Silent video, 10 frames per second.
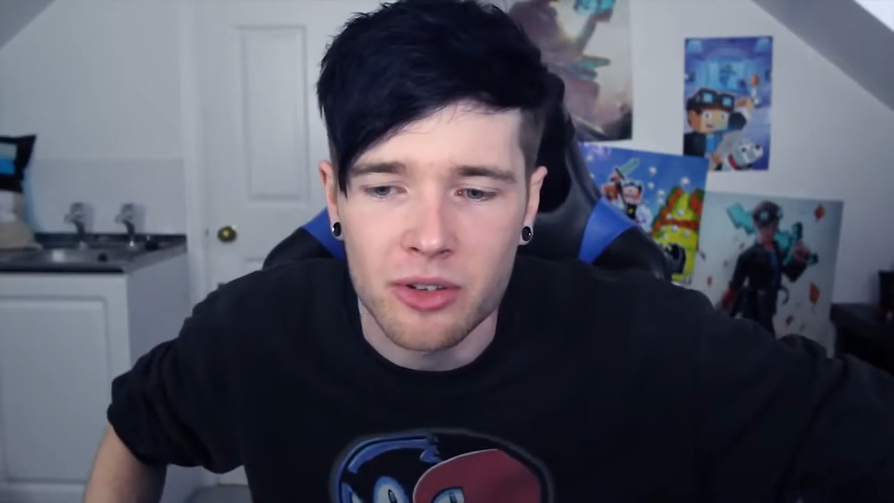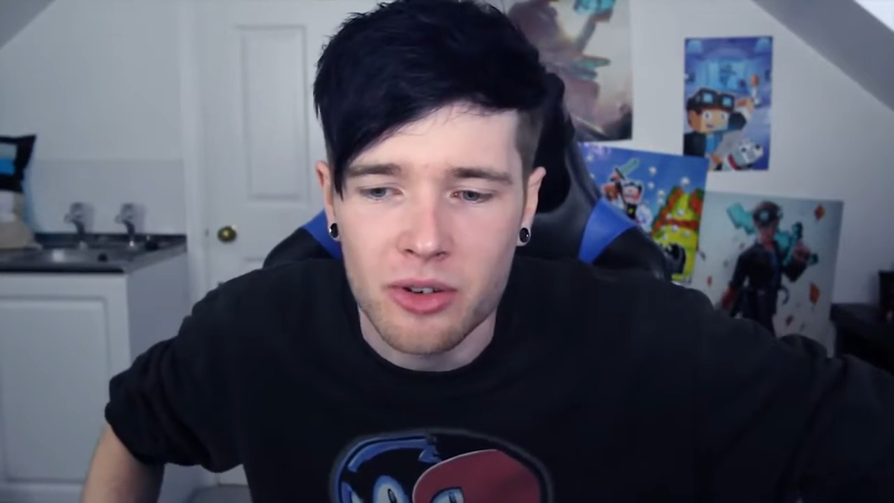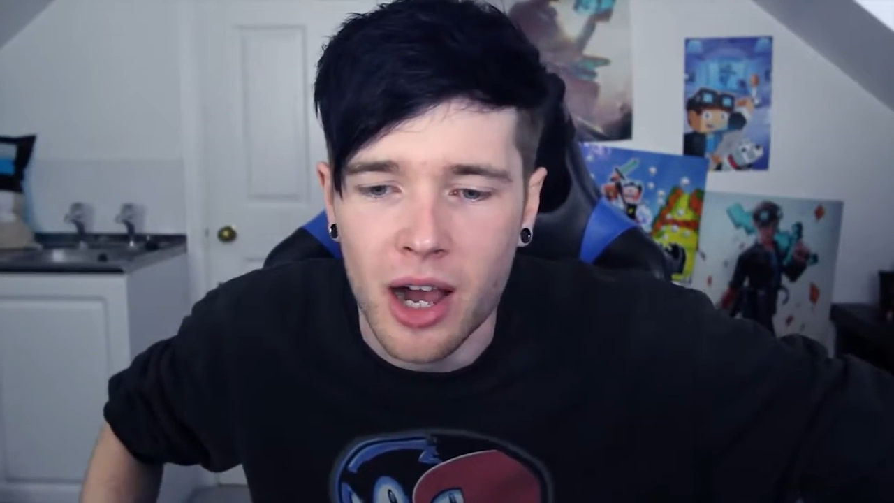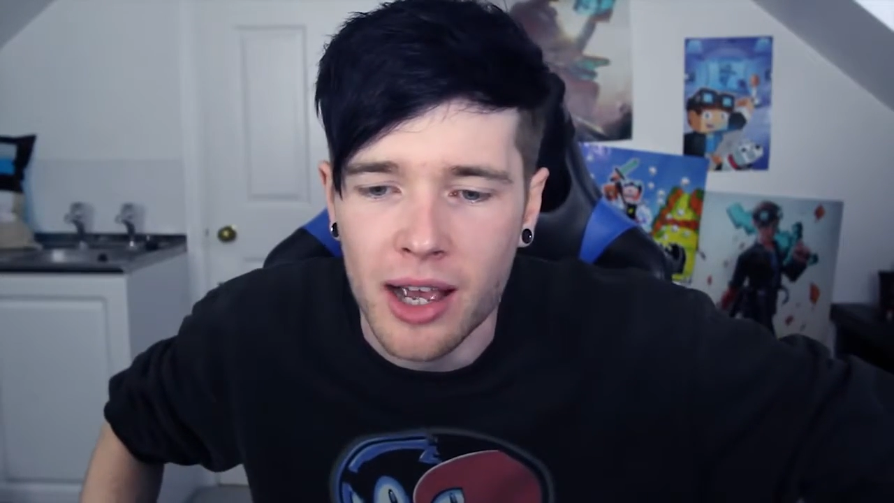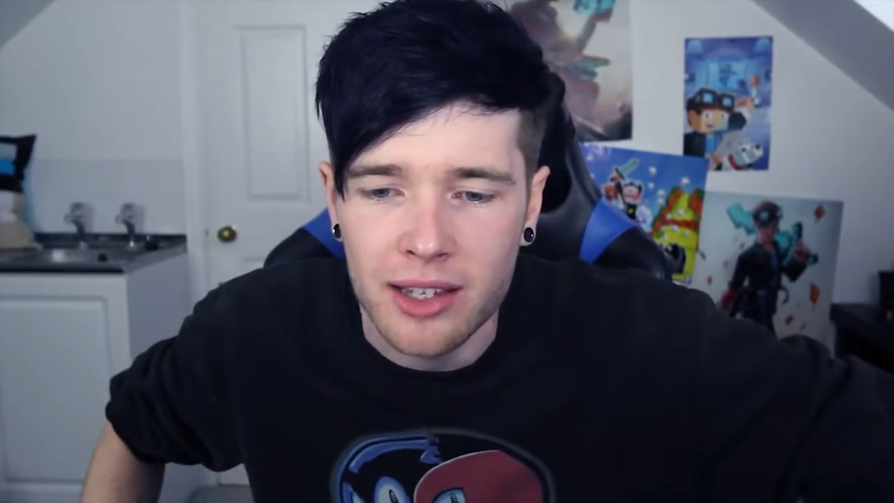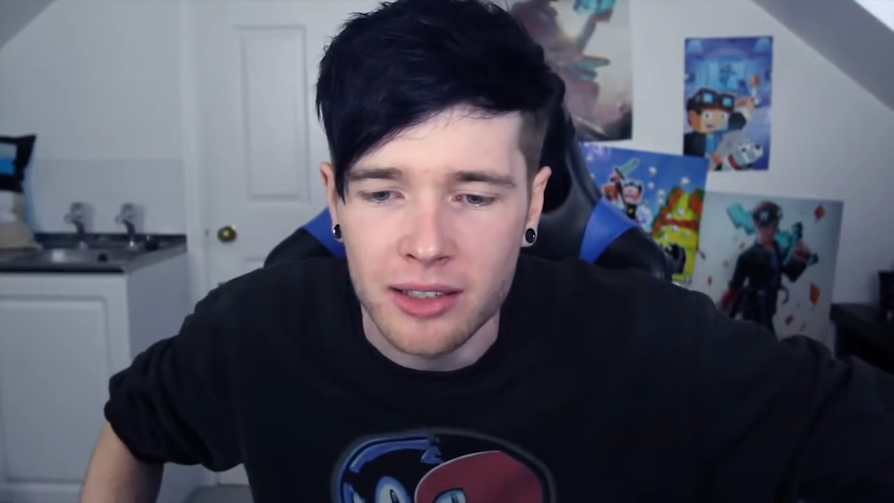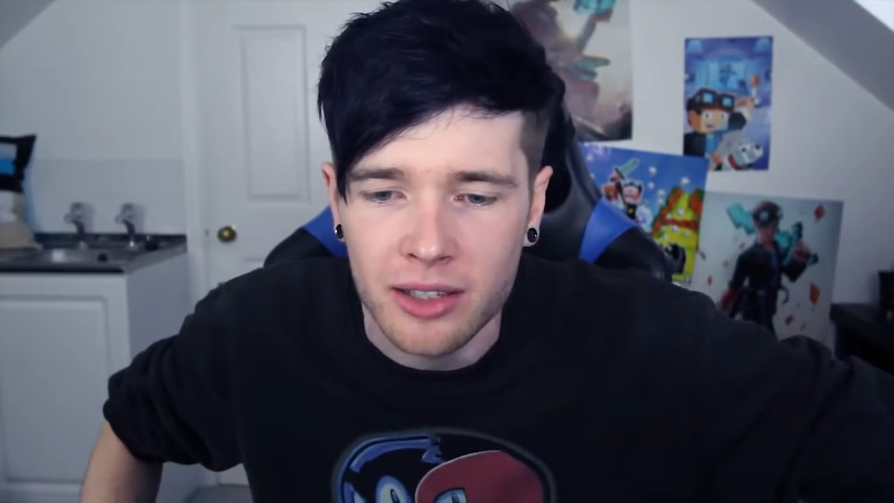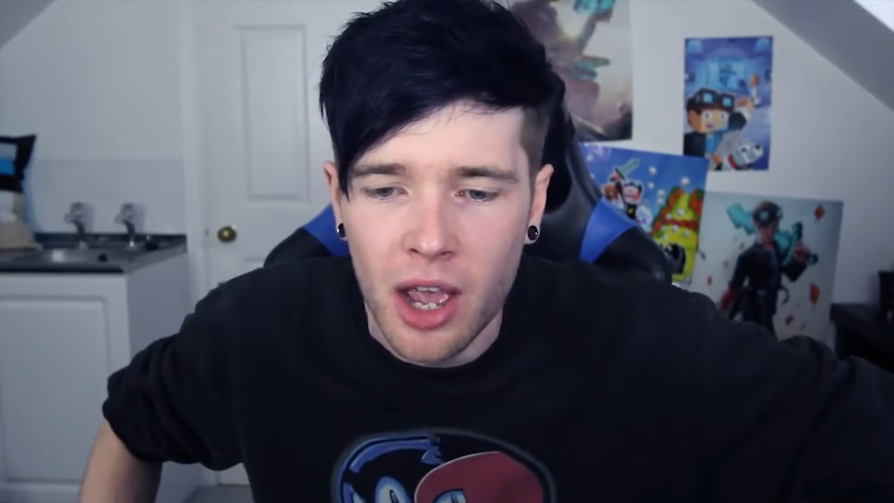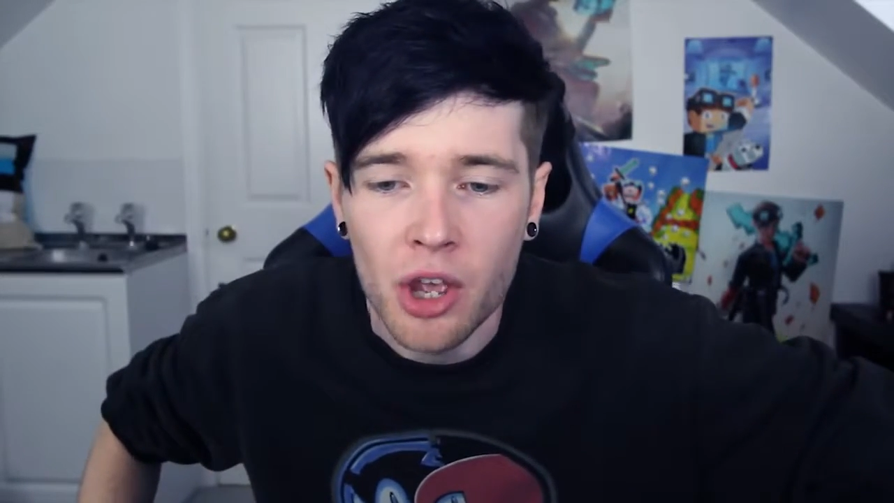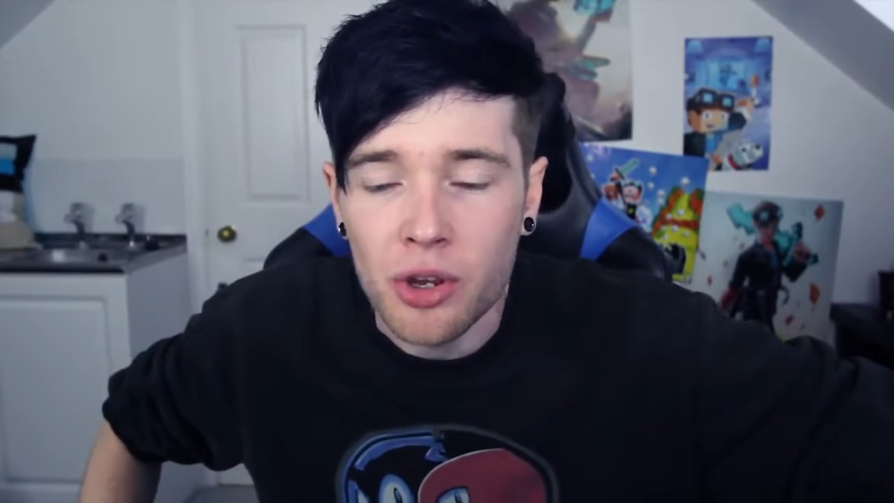you
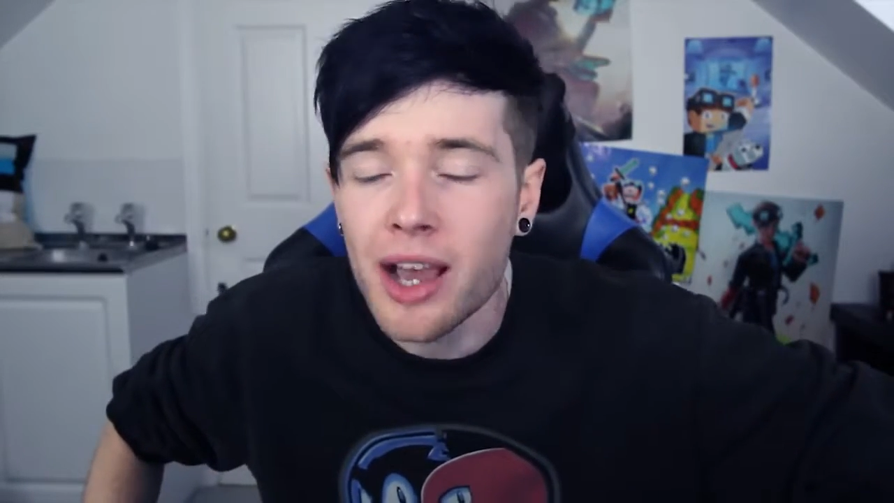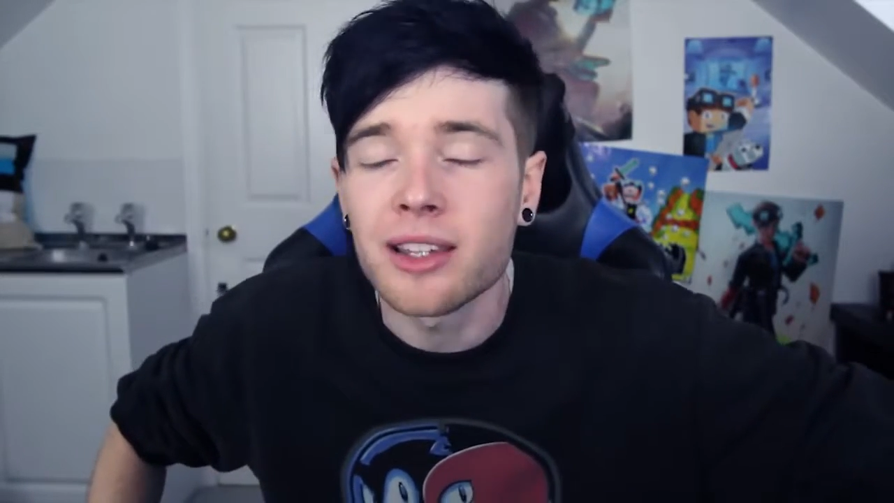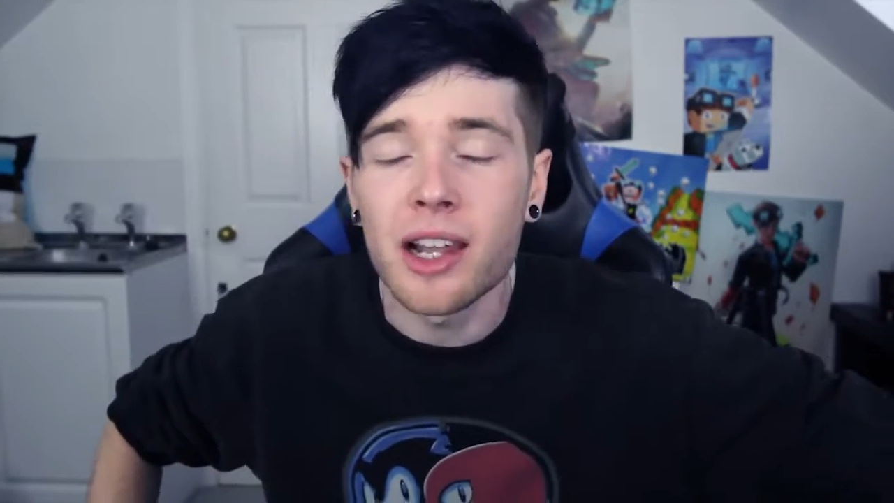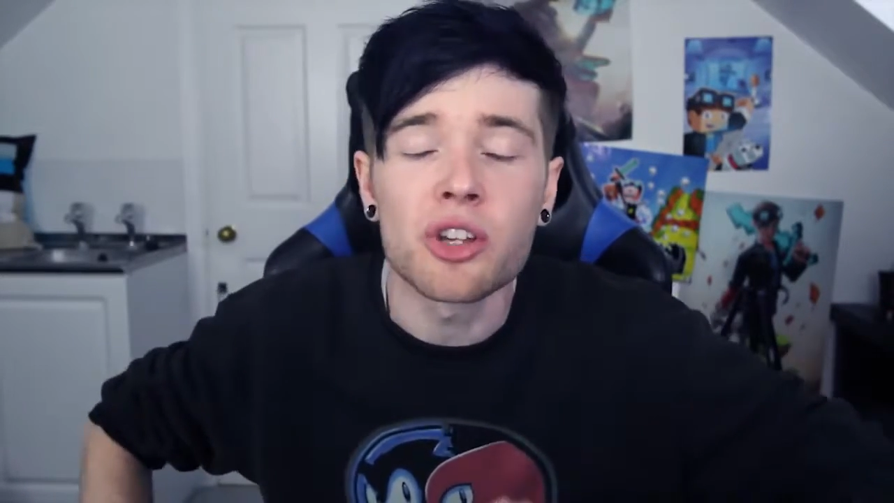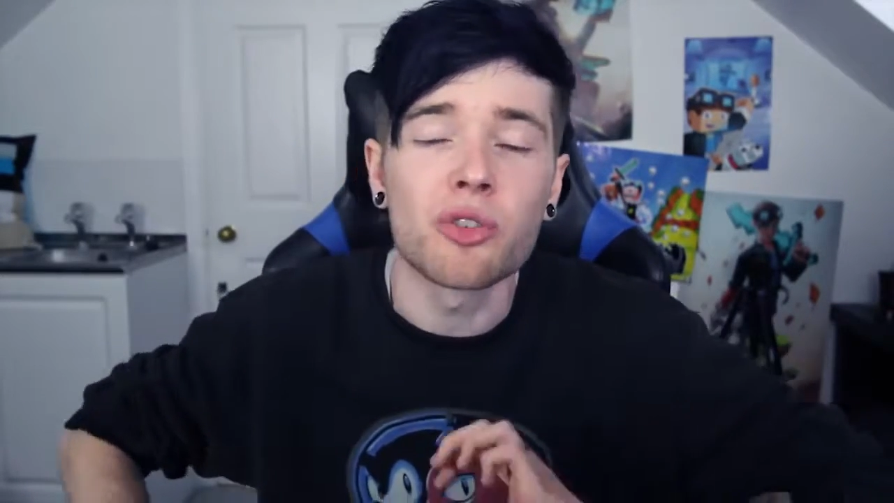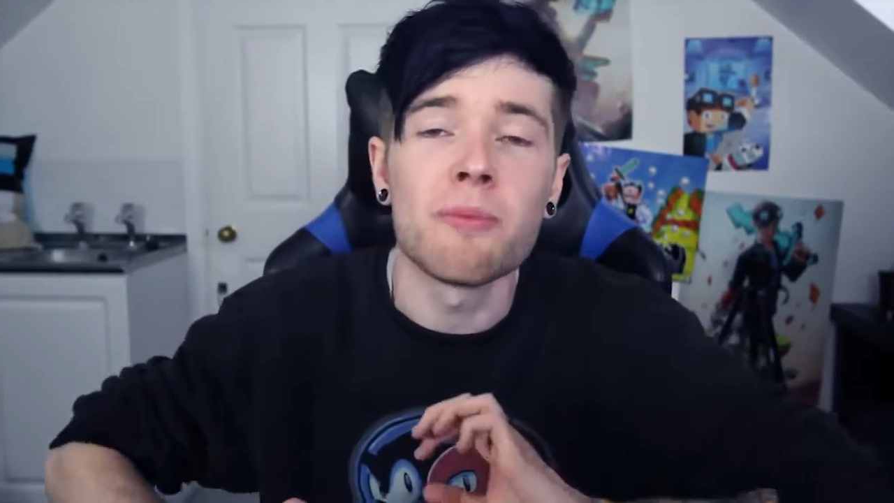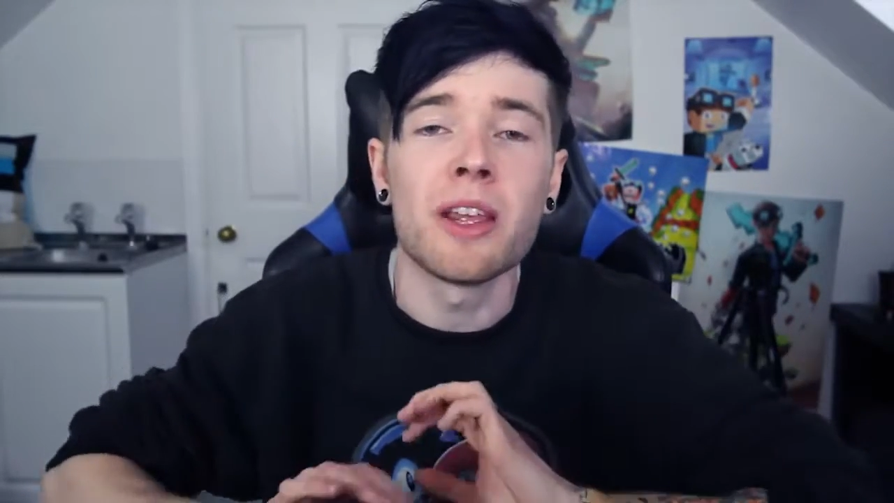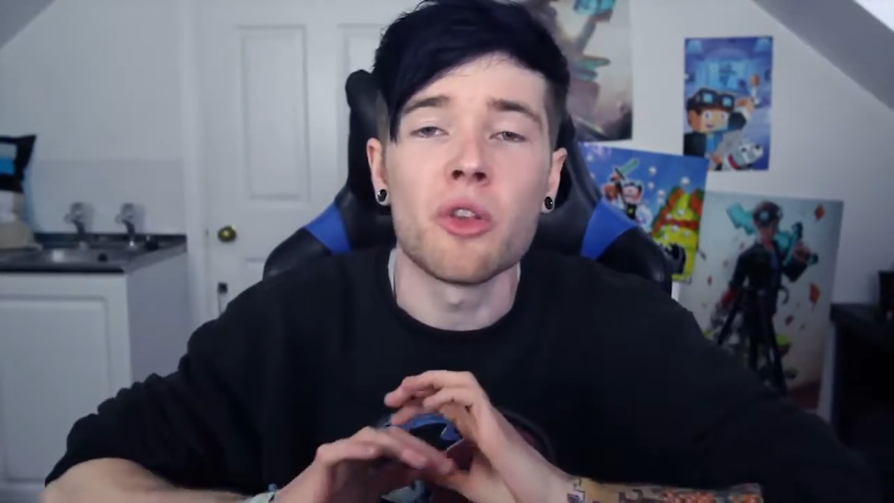guys you guys literally mean